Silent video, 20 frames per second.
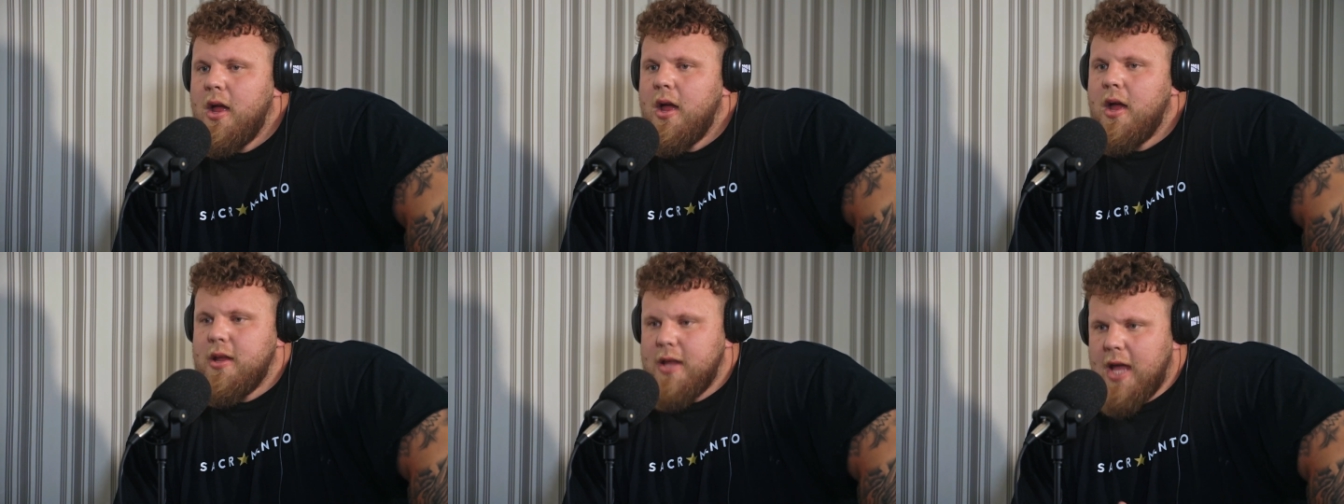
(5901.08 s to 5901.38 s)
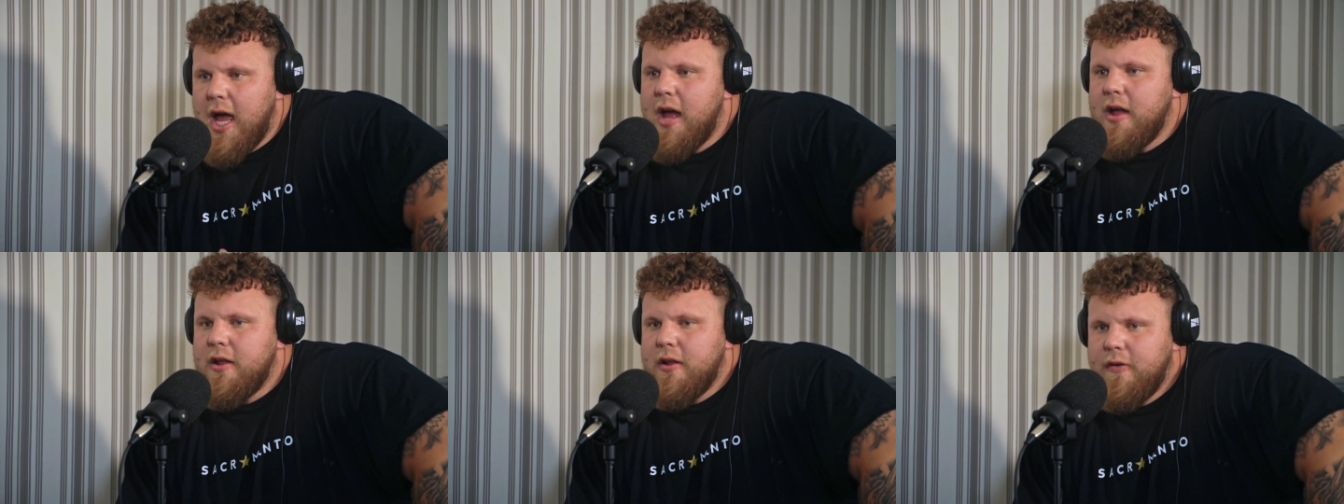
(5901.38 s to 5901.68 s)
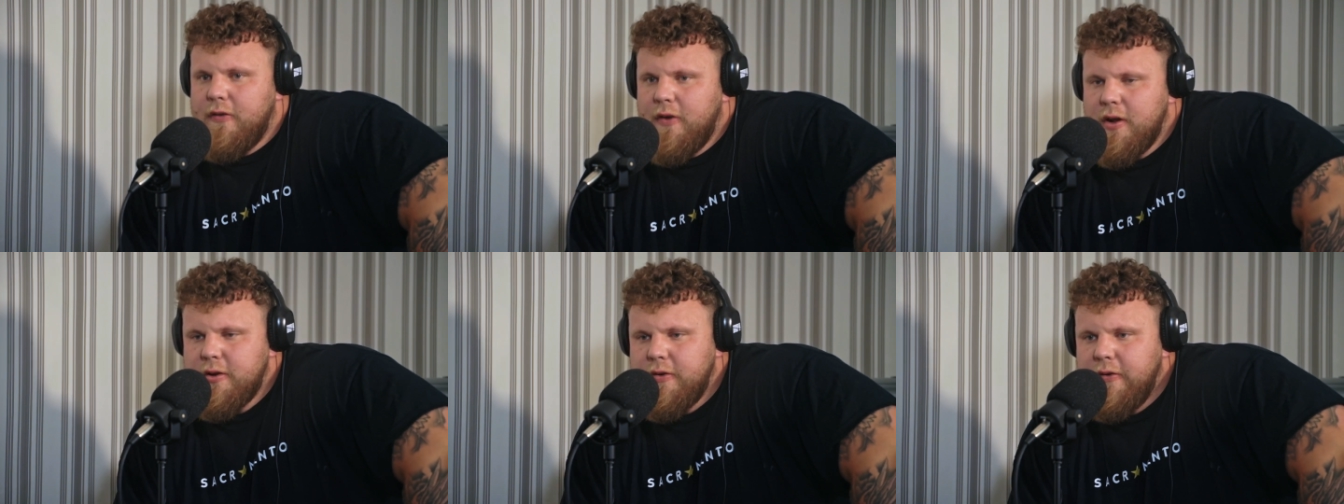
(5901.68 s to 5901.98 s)
Yeah, the
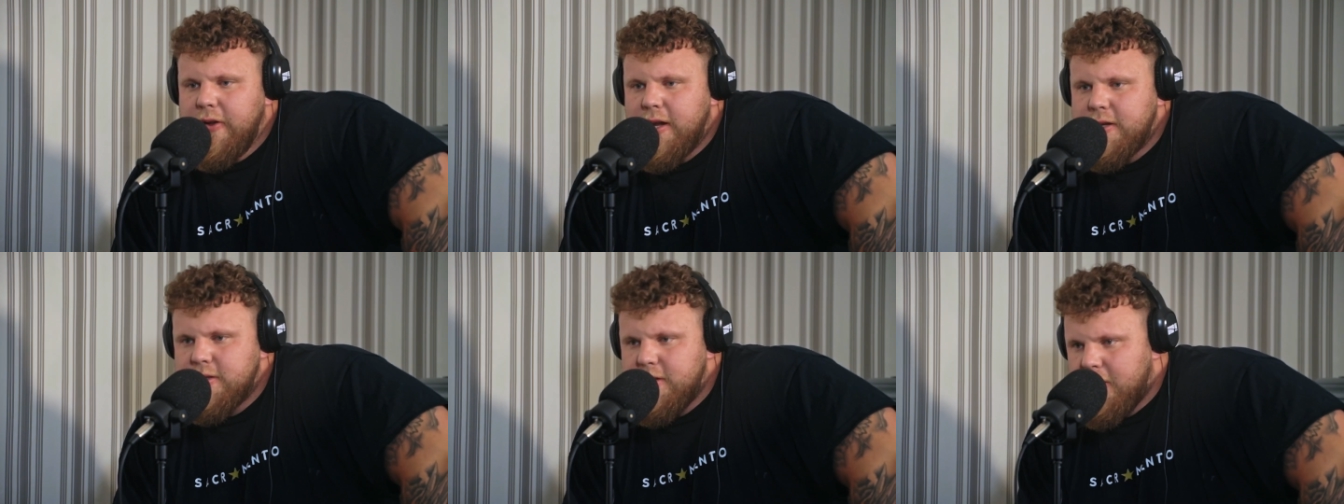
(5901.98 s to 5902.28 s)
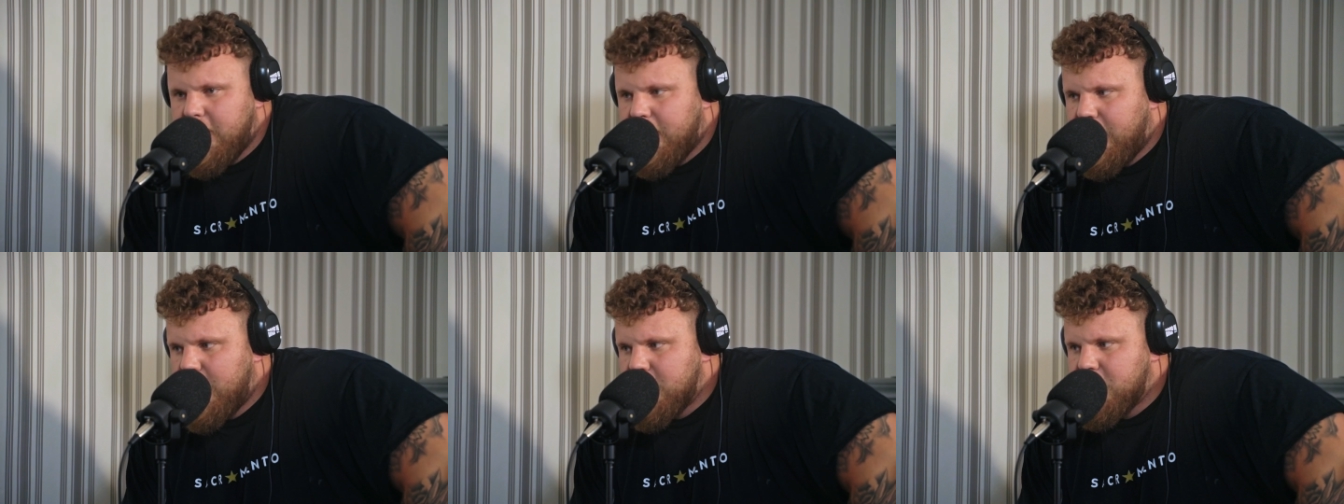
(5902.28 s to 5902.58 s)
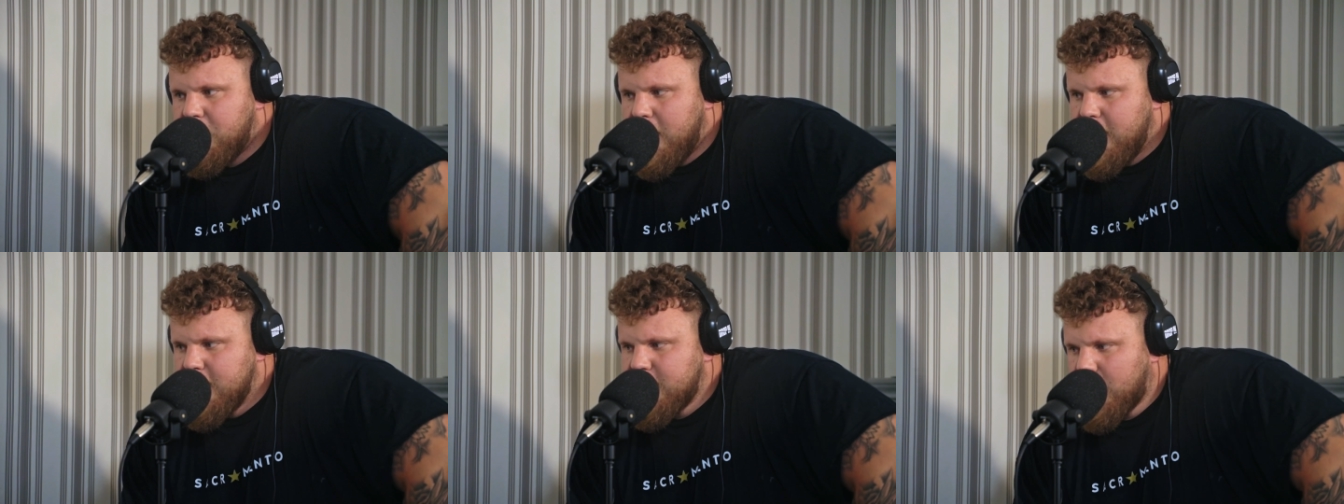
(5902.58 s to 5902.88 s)
first thing is it's the
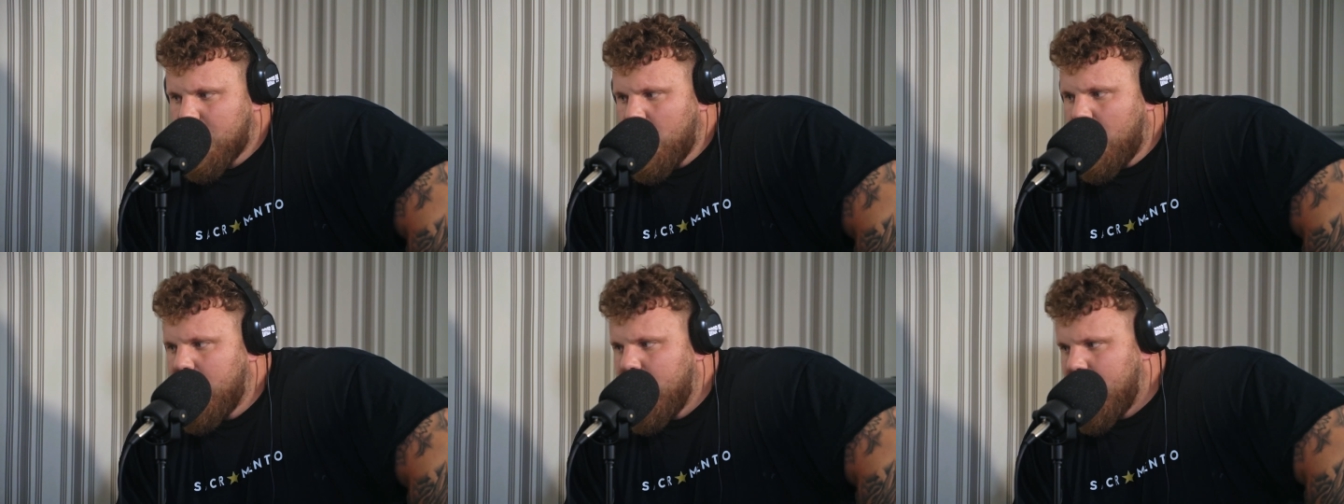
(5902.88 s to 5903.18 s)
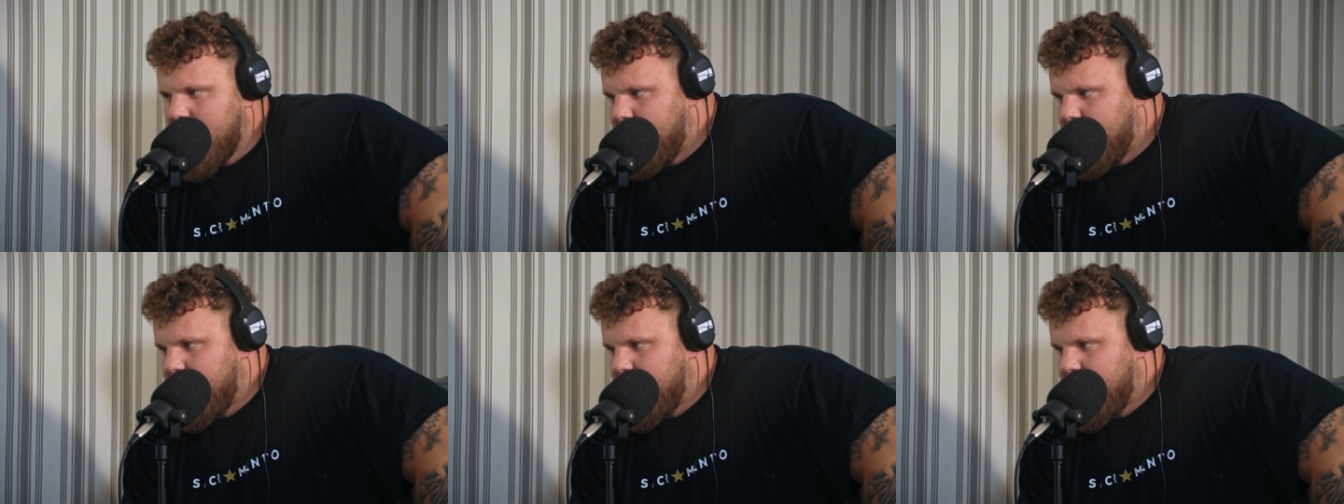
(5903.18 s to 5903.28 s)
first one in Scotland.